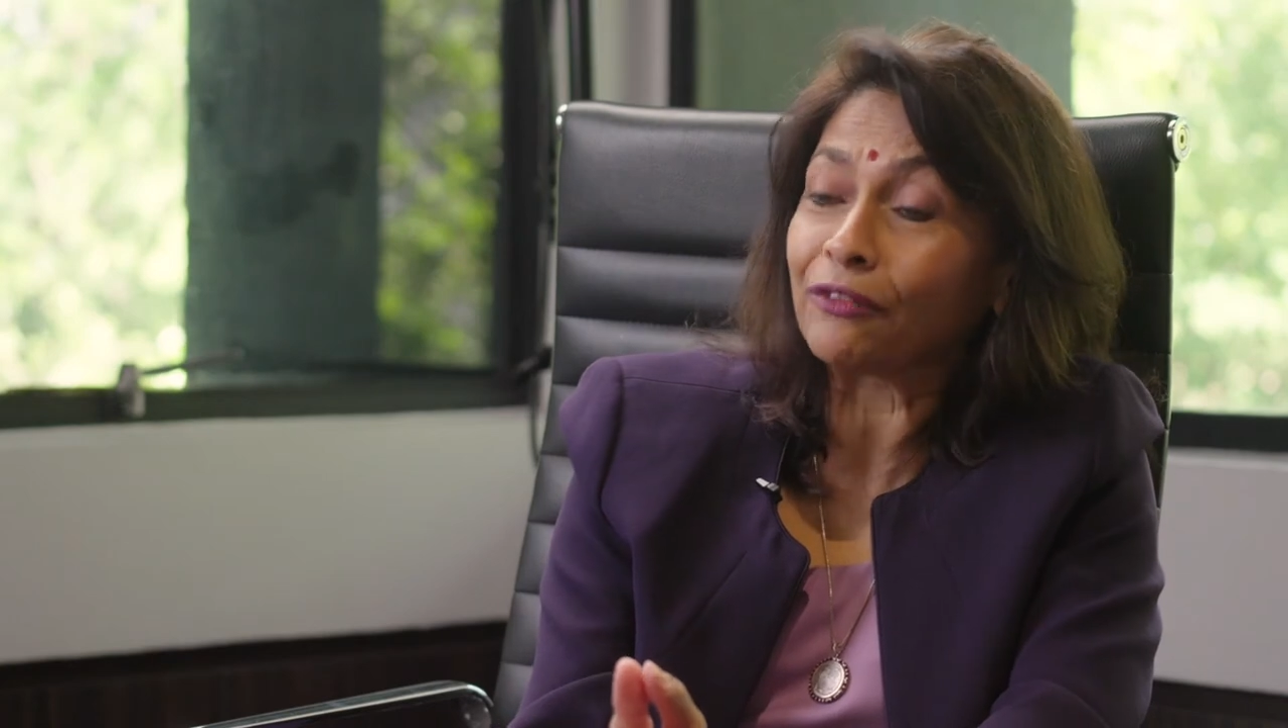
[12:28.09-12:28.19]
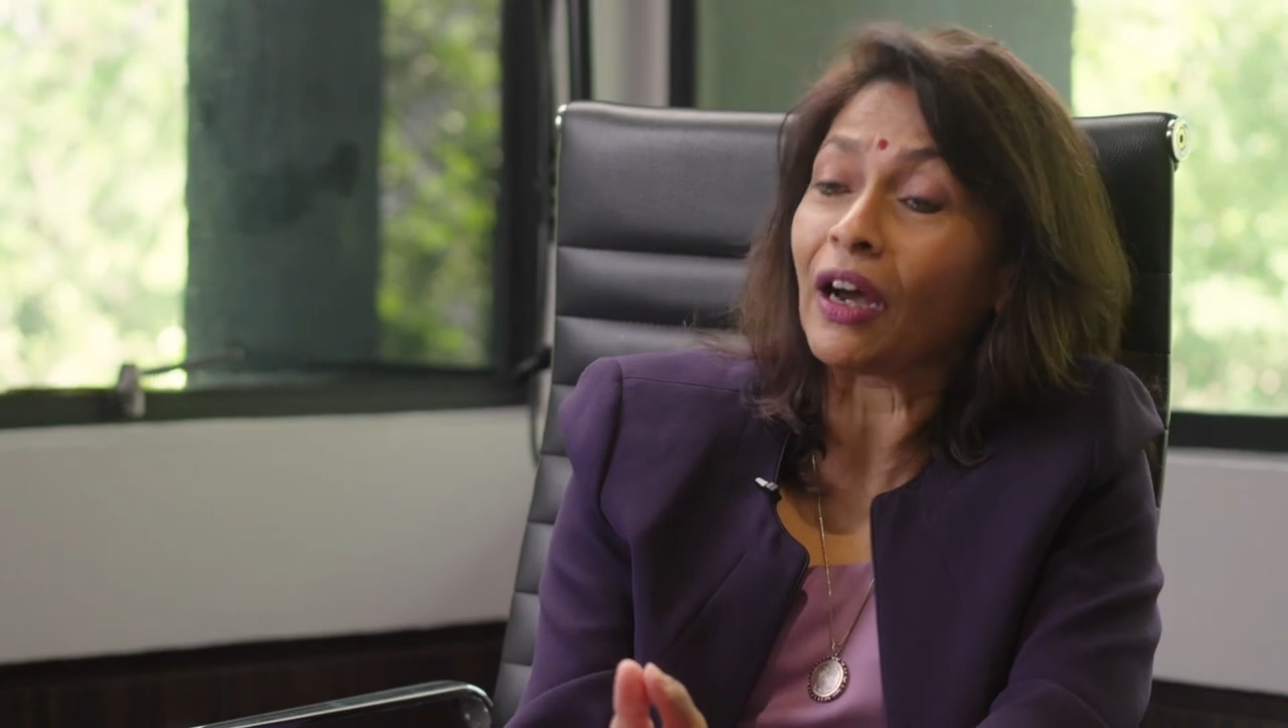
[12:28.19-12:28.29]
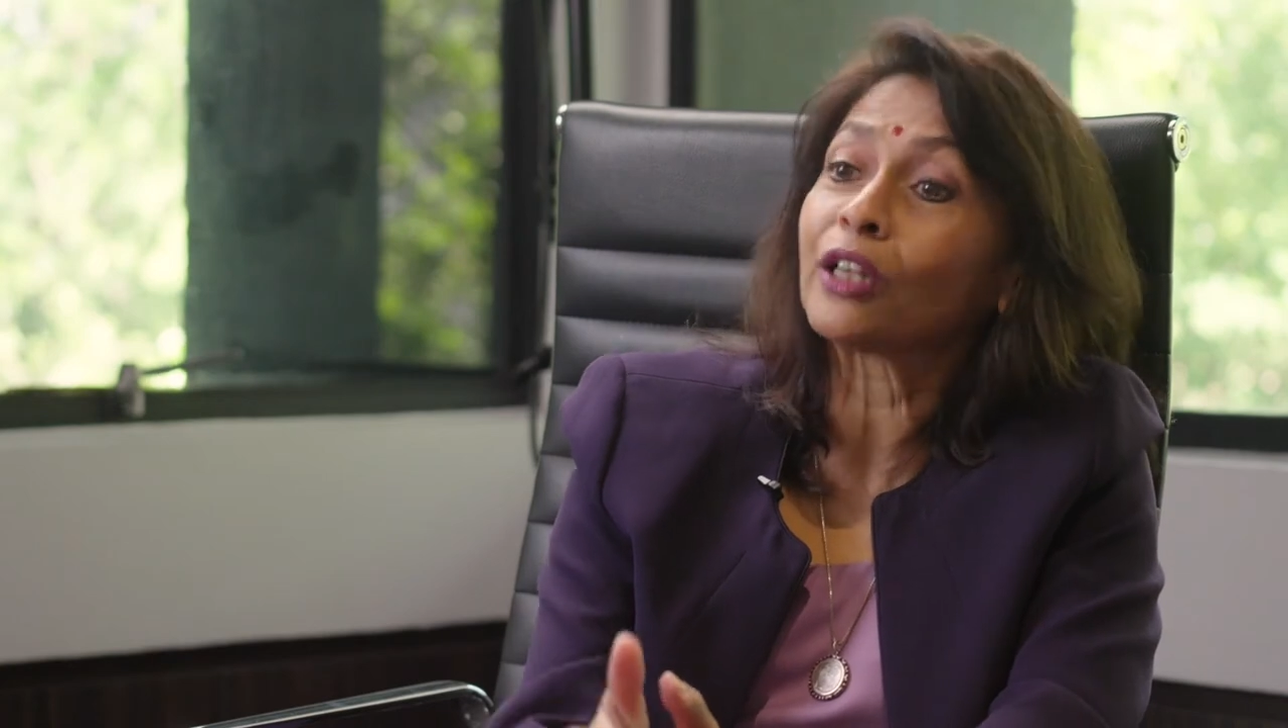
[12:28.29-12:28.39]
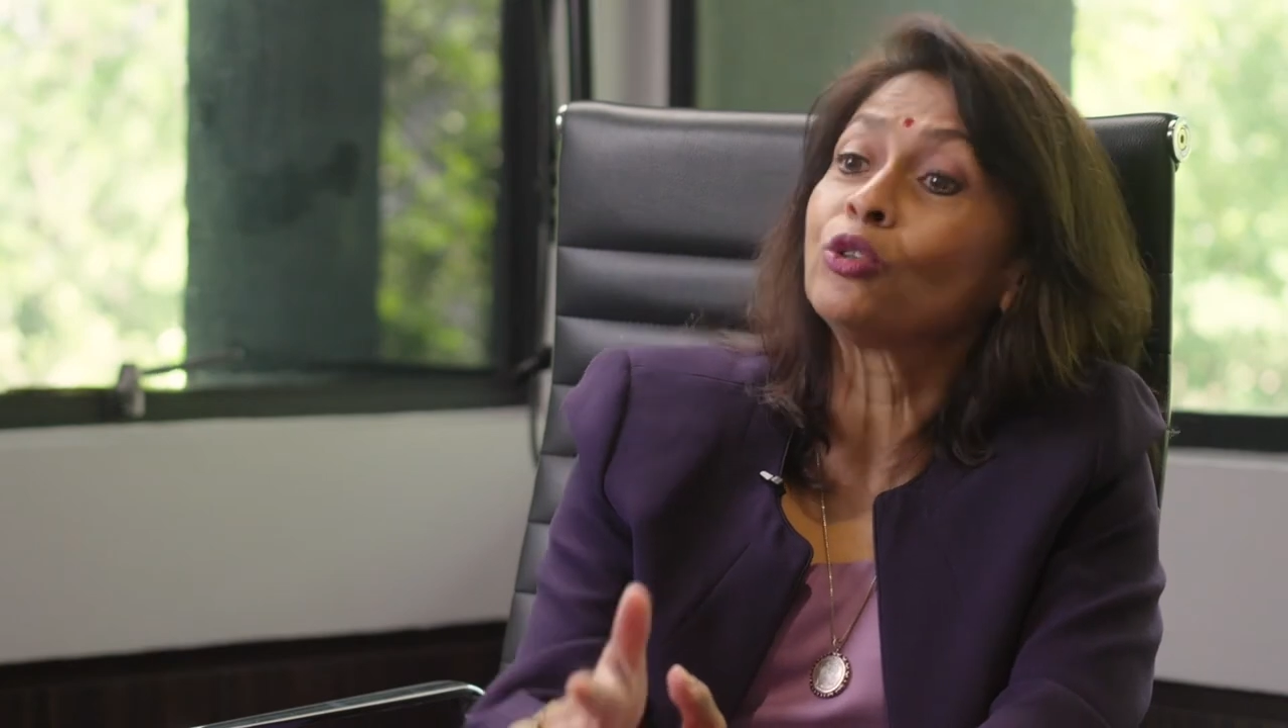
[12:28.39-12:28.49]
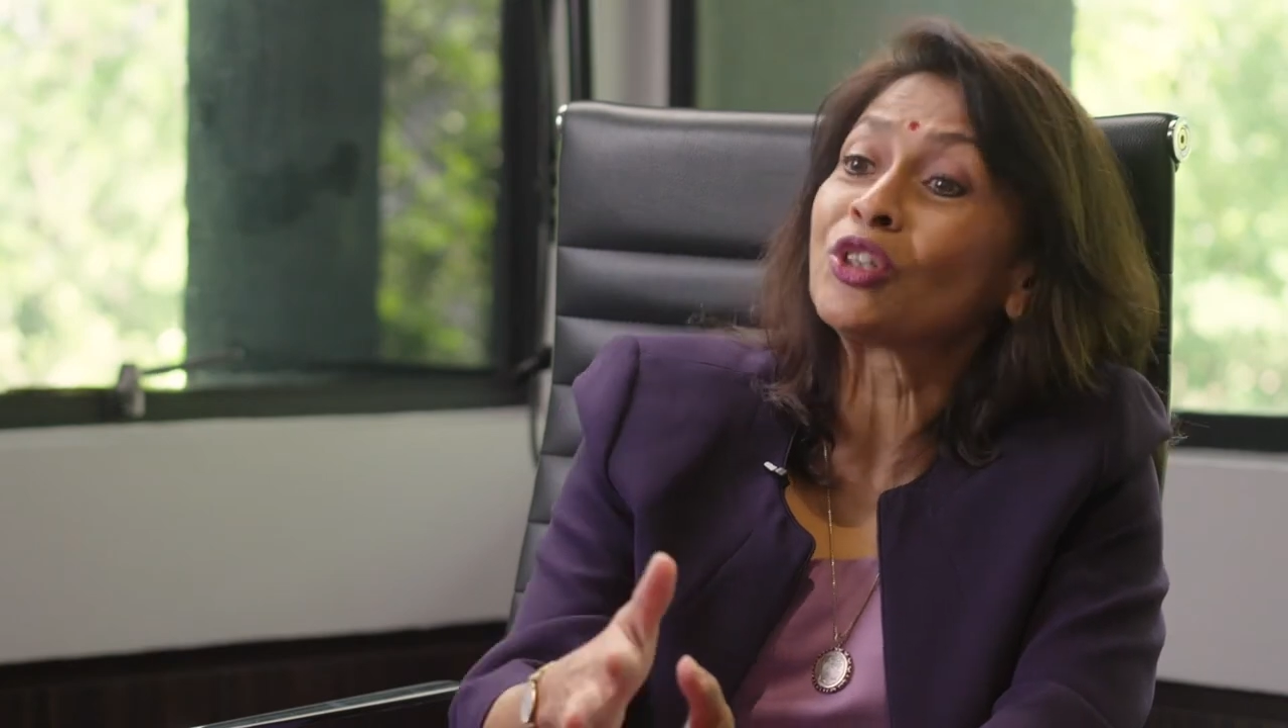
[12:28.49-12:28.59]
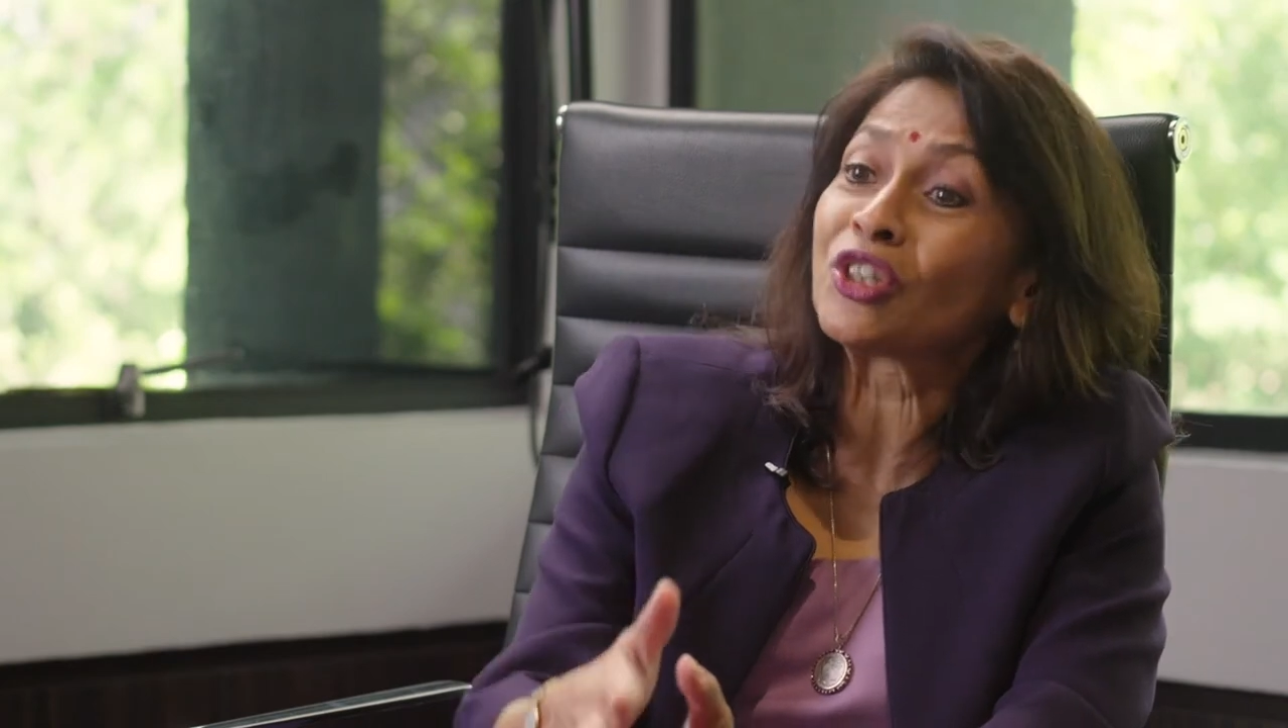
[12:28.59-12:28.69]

if I could